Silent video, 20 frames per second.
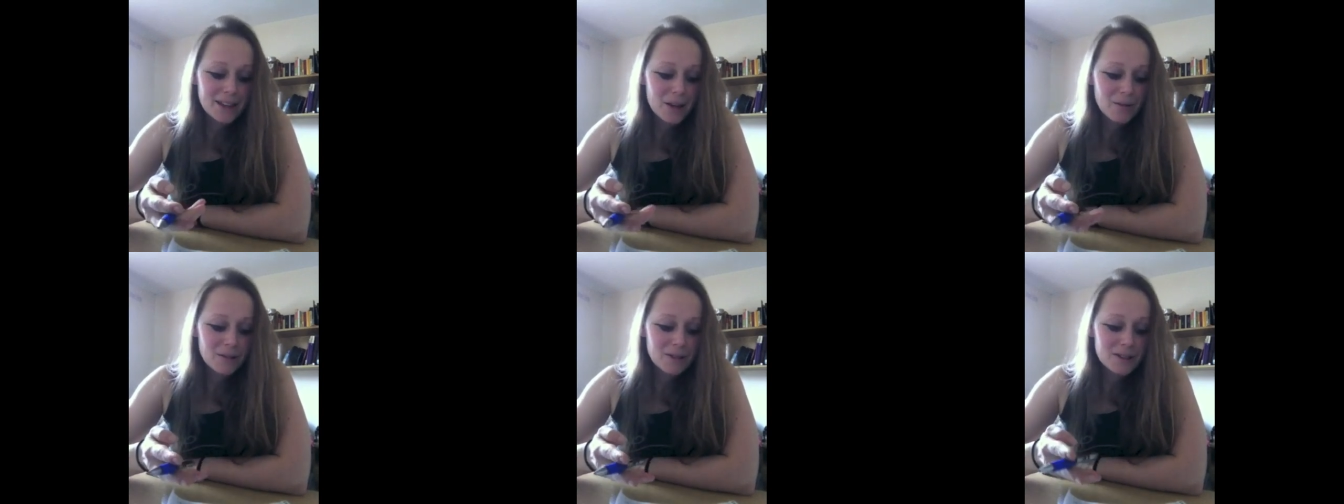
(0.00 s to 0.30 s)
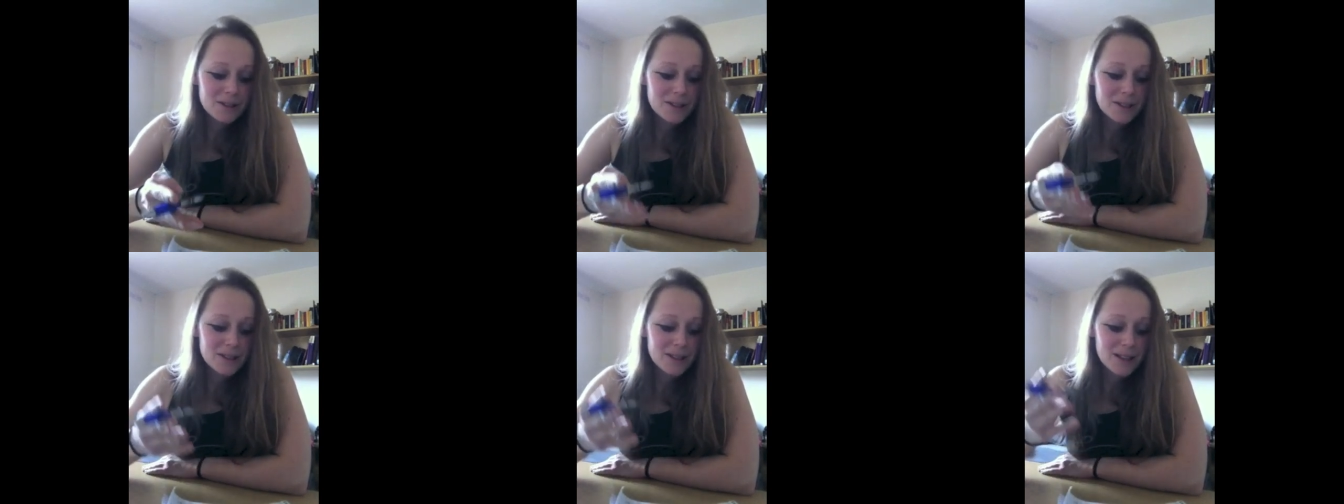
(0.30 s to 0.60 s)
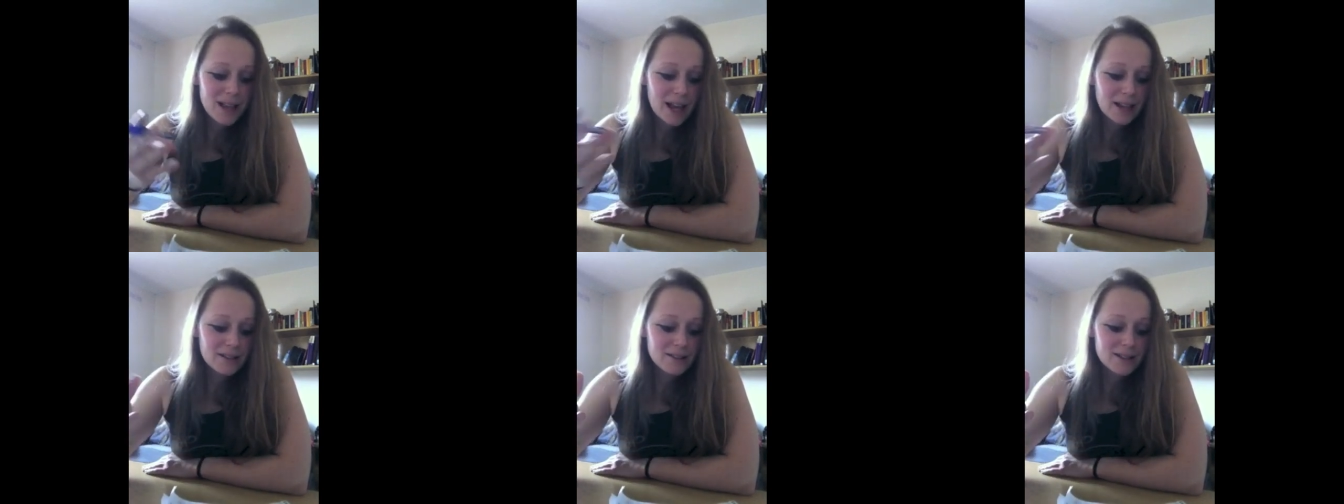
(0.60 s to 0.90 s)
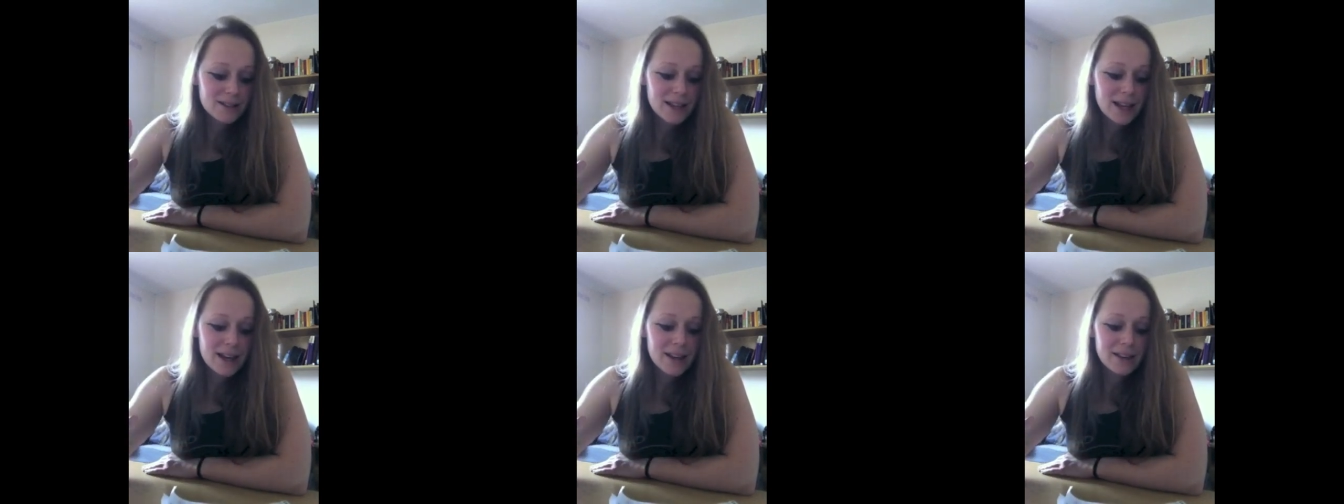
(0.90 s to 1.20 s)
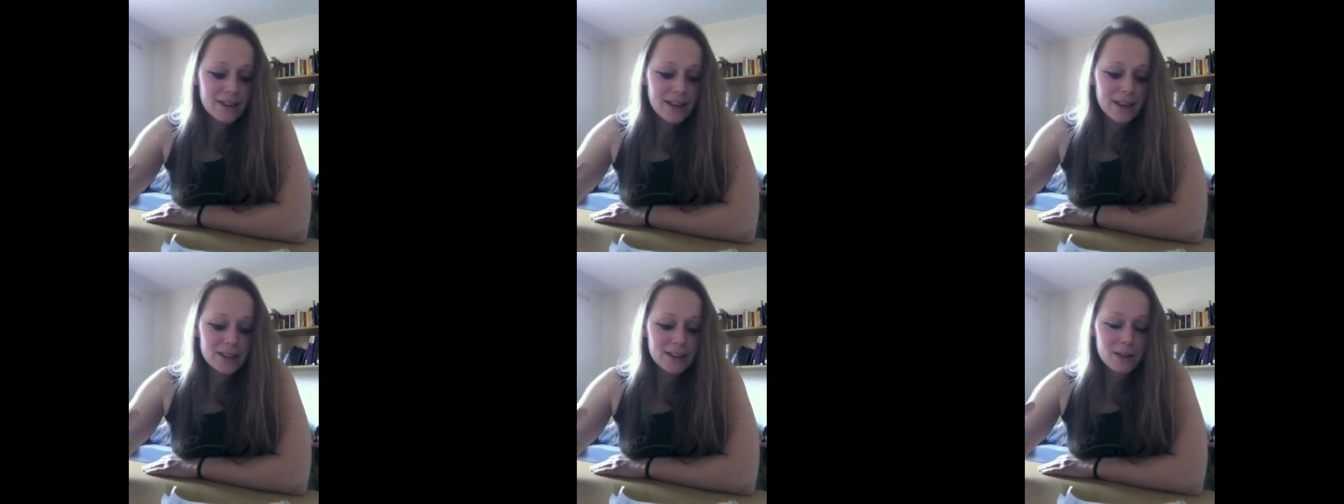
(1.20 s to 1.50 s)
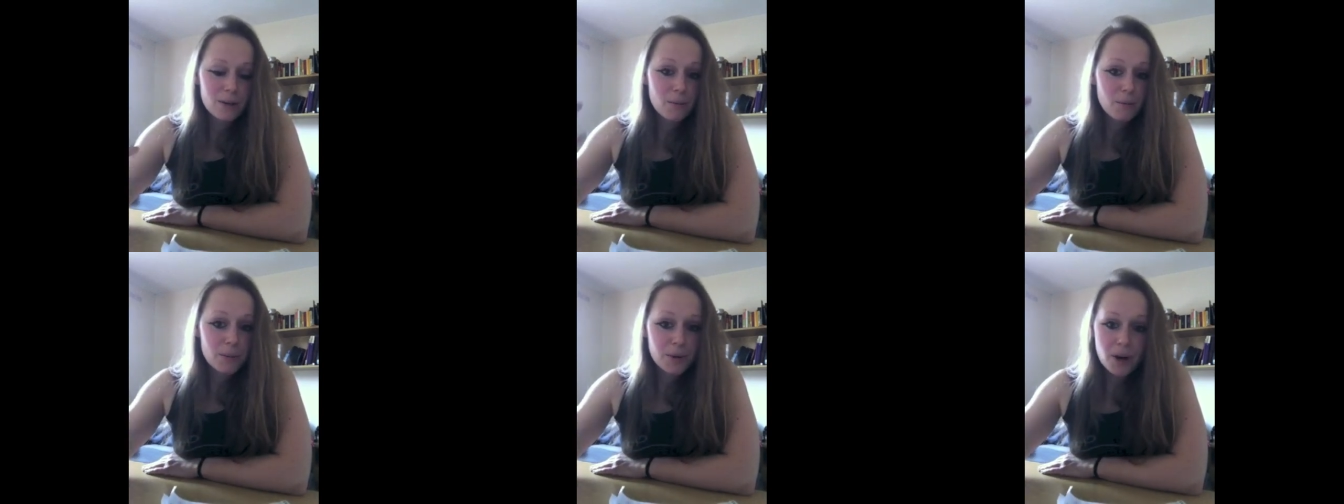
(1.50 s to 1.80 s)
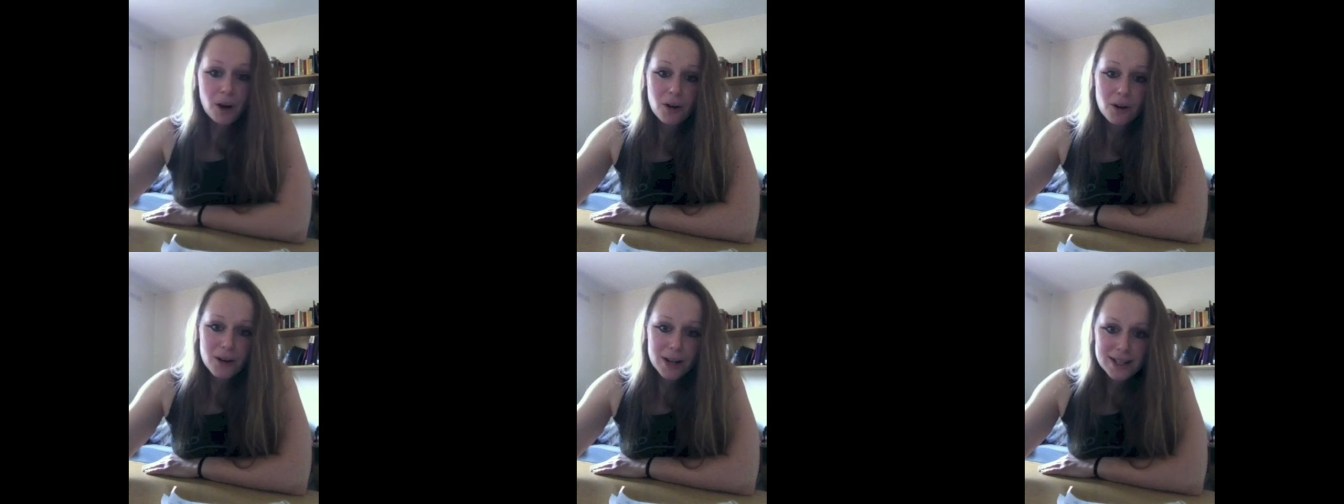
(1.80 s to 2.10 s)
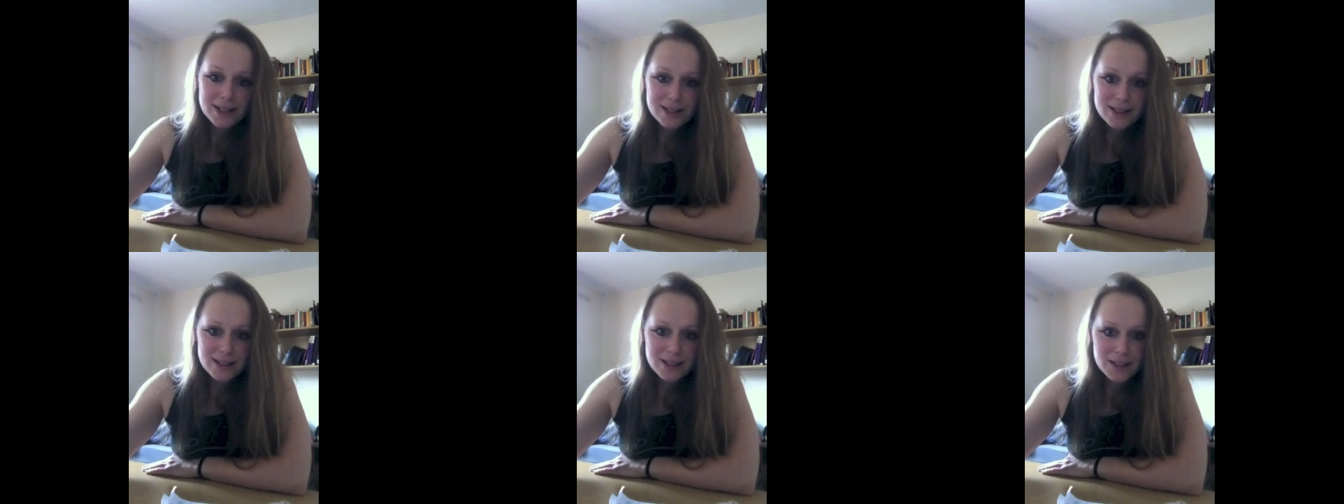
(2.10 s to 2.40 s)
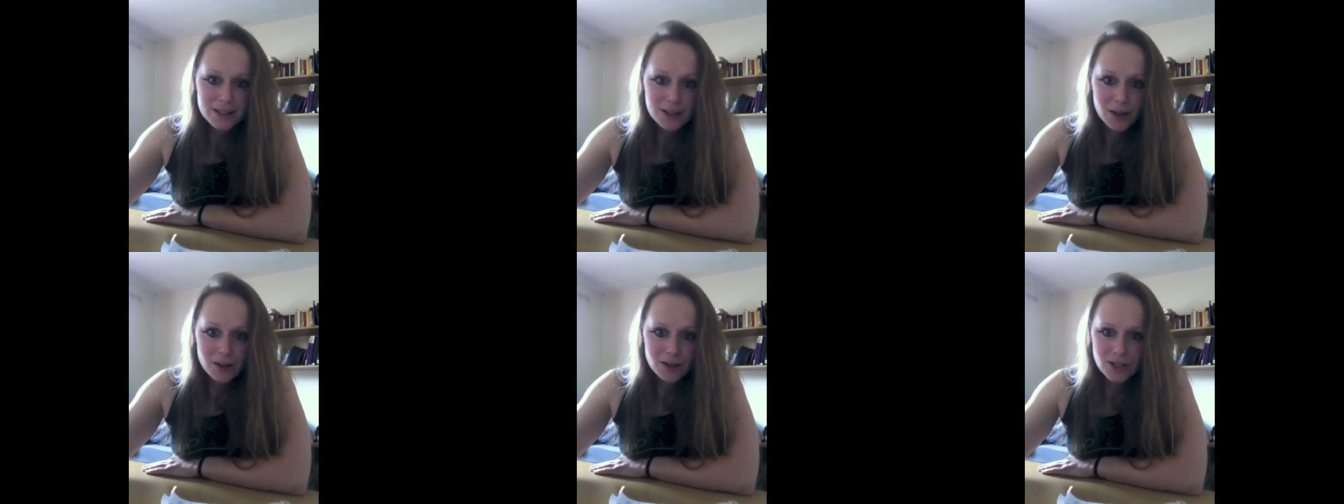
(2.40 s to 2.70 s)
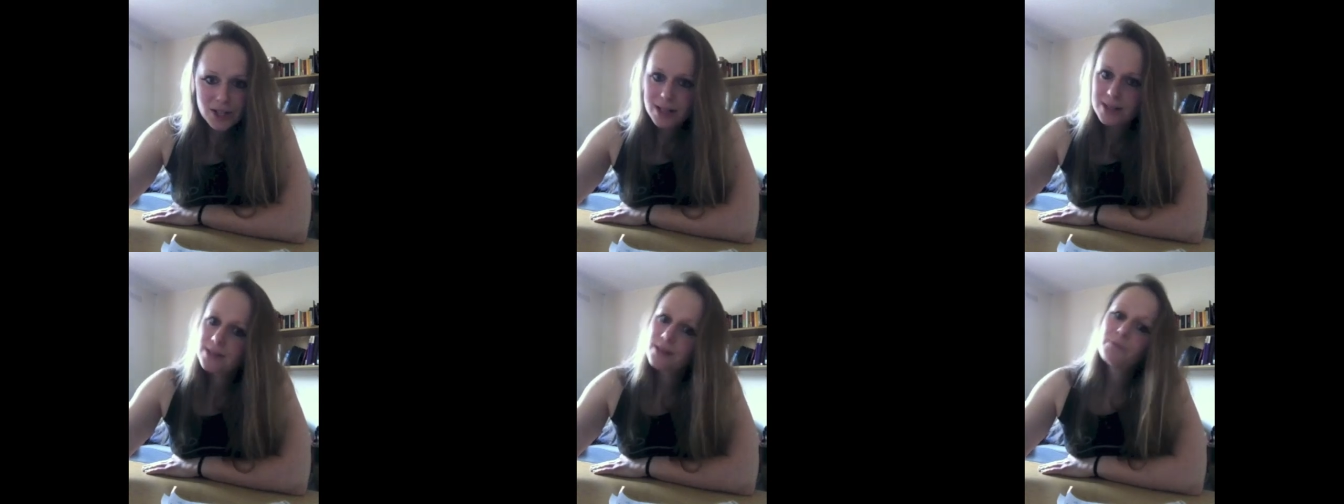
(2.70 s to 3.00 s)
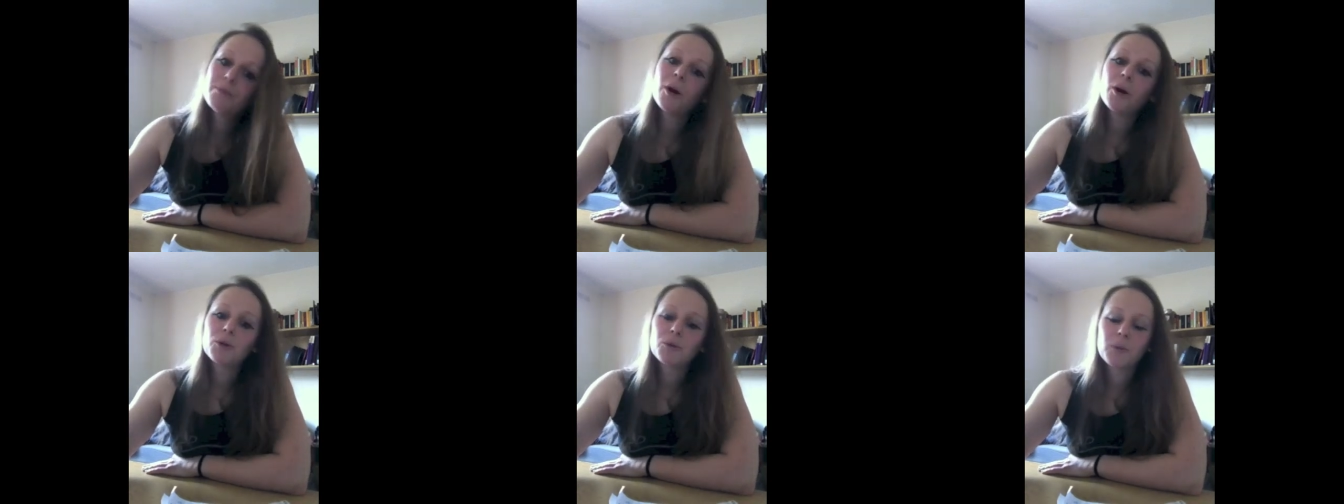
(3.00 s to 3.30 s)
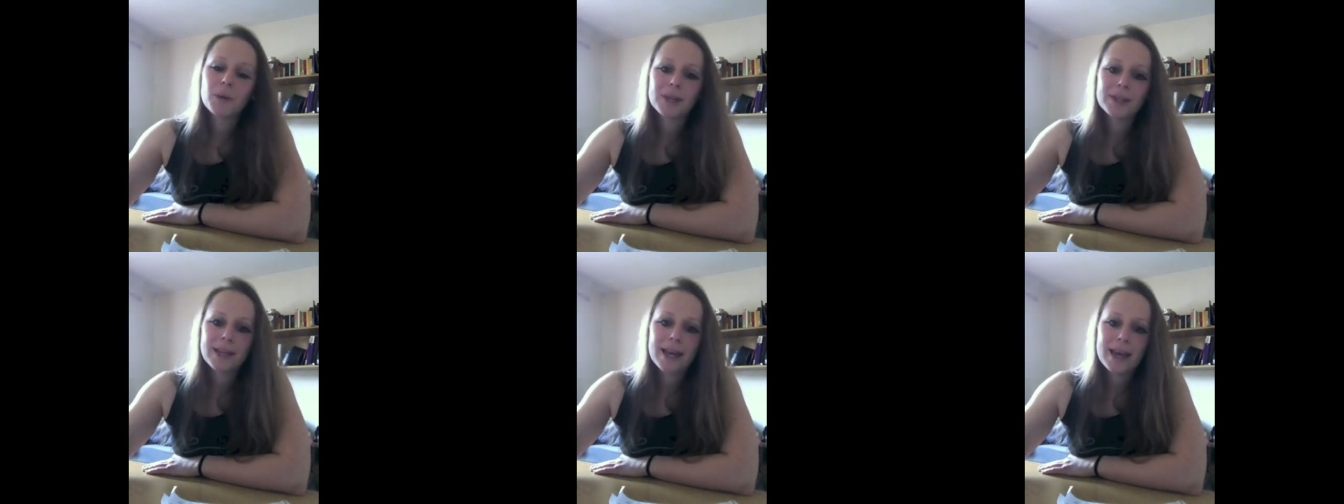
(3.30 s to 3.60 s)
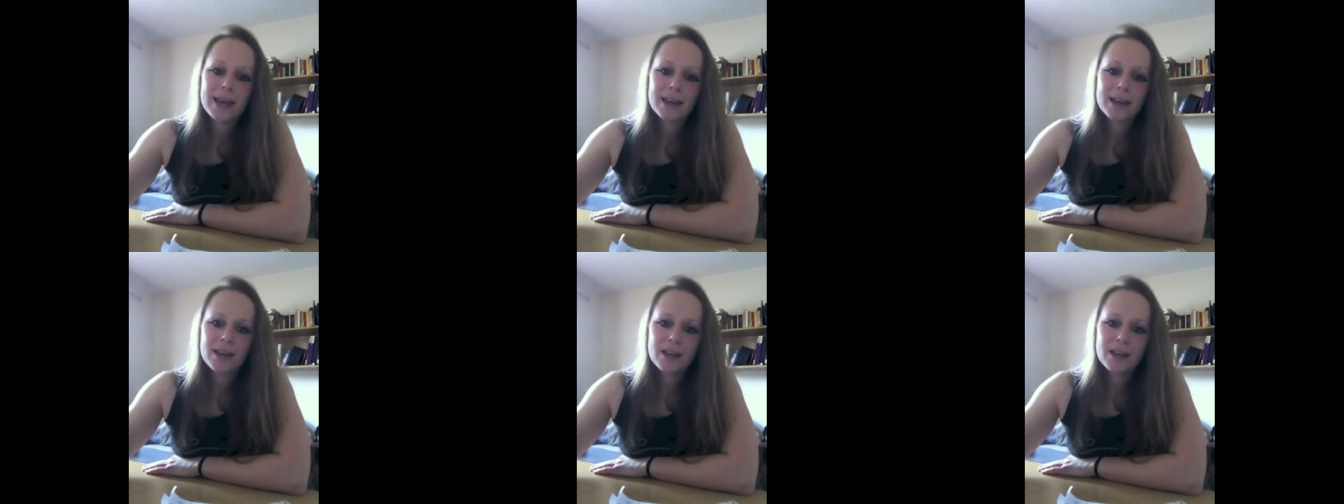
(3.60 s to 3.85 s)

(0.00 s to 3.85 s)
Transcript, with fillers: I would like to say that progress is not just about one day.